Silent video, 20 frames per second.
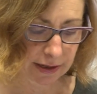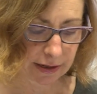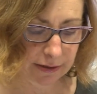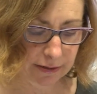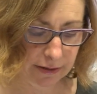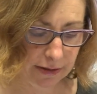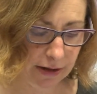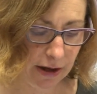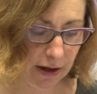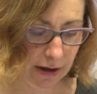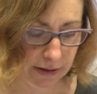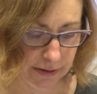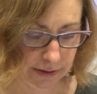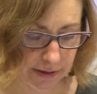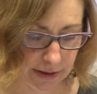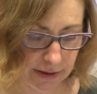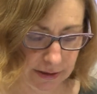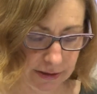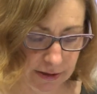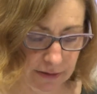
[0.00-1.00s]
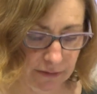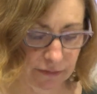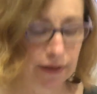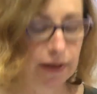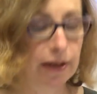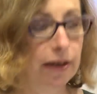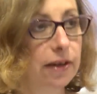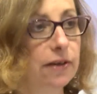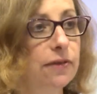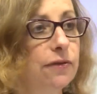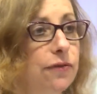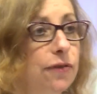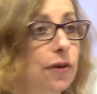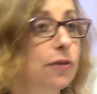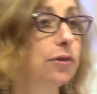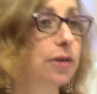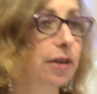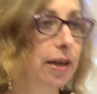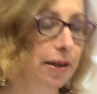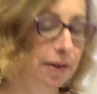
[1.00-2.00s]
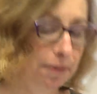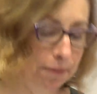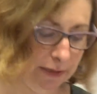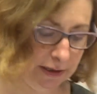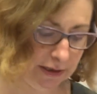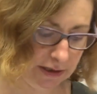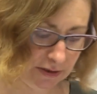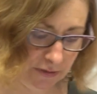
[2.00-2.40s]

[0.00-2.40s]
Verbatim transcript: it in the context of the infotainment